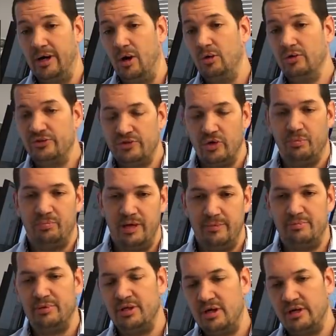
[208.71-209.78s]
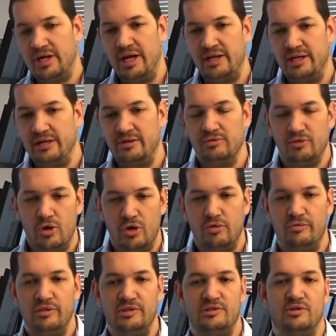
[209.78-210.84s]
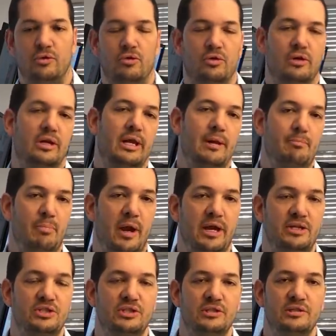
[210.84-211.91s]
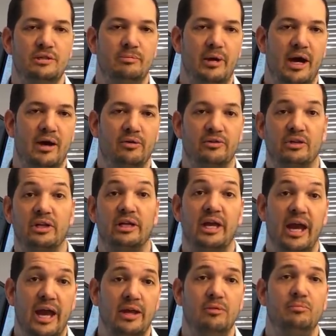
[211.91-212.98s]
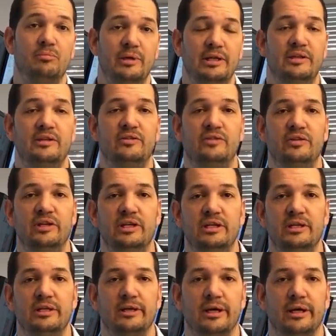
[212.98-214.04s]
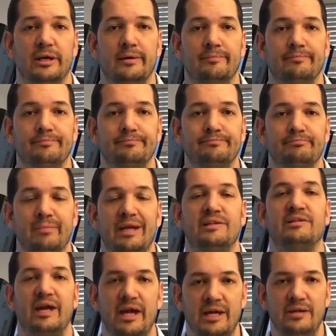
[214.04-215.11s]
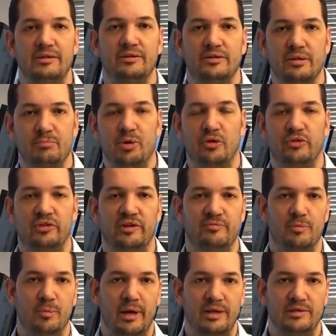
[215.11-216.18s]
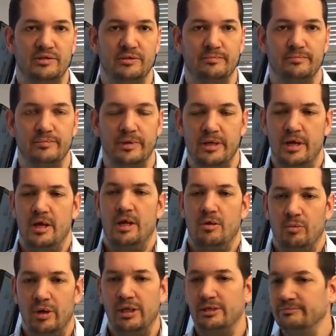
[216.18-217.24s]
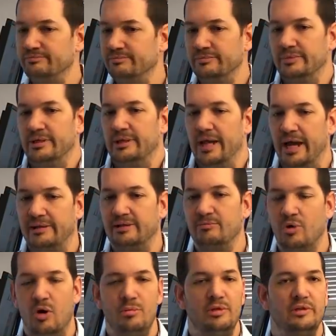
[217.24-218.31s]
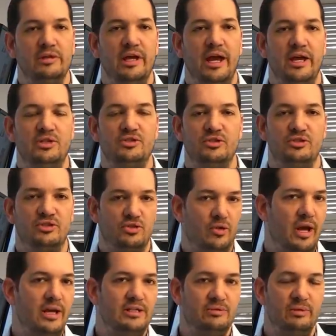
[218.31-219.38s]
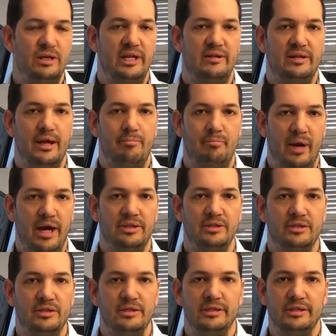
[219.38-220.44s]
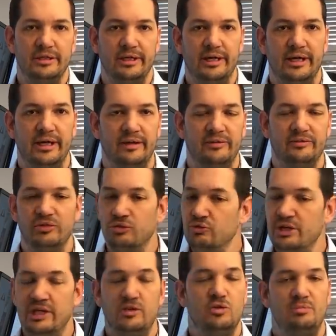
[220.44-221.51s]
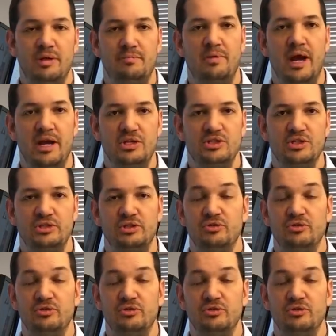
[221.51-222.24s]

Also, people are getting nervous or impatient about can BTC um, maintain the positive momentum. Well, at the moment, it just trades within that pattern and you need to be patient.